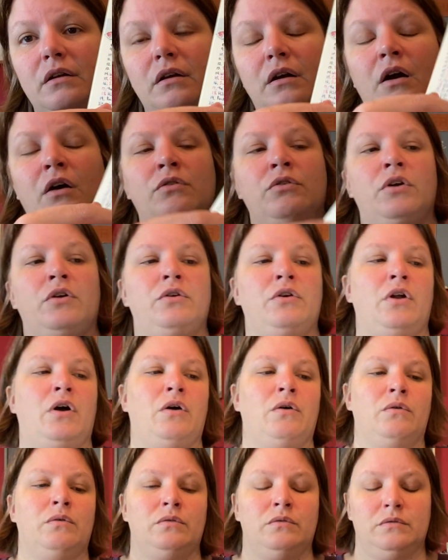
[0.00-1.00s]
oh
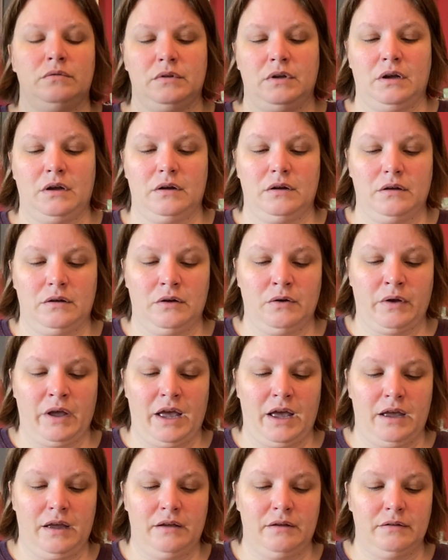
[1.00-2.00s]
no.
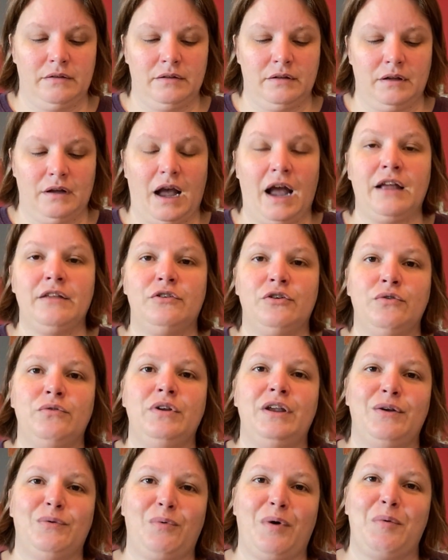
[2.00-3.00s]
Okay, I do
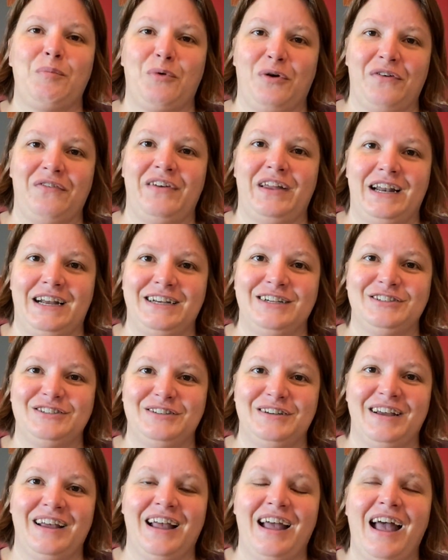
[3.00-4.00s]
need one more
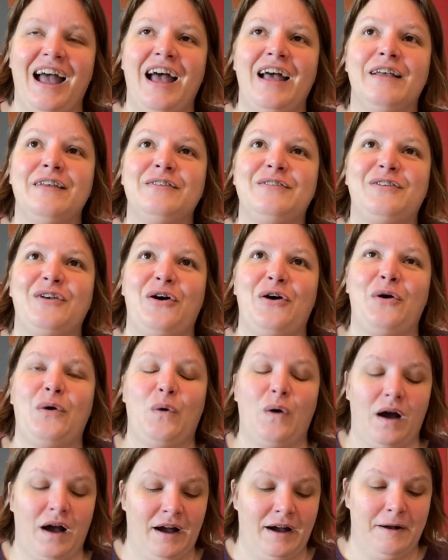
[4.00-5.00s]
finish.
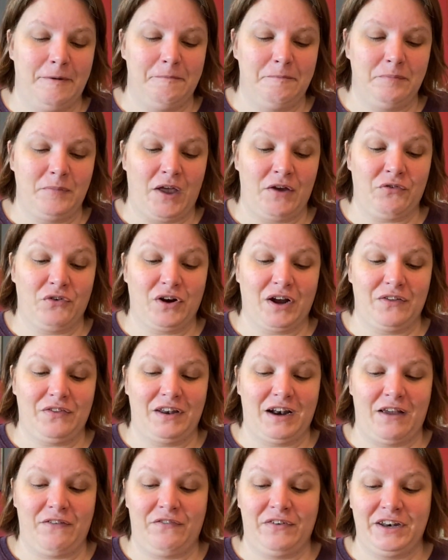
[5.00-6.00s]
So I forgot
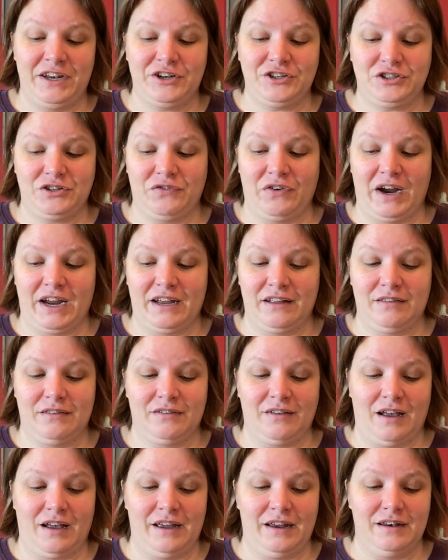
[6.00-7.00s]
that I finished
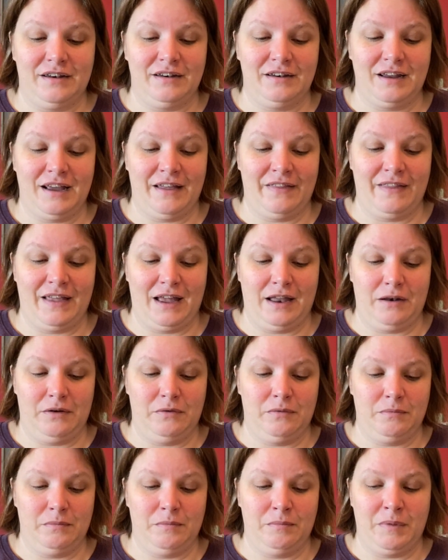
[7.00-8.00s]
Frankenstein and
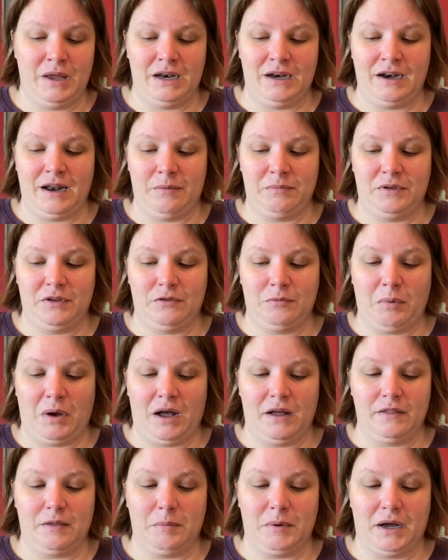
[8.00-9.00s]
then made an empty
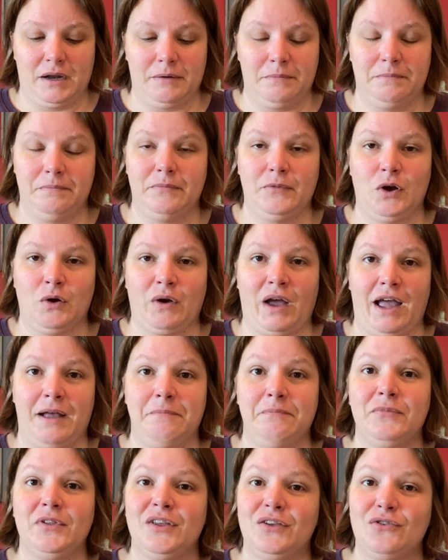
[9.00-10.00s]
spot at the bottom.
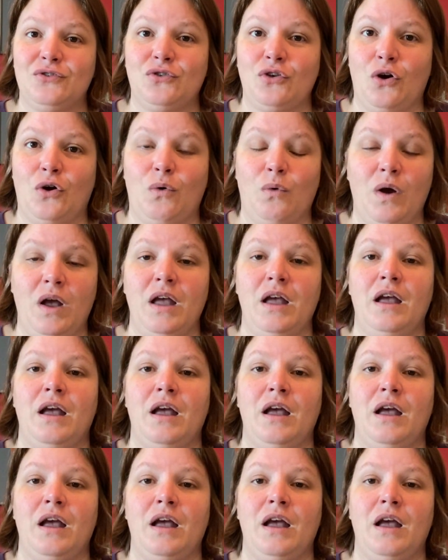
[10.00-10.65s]
Okay, so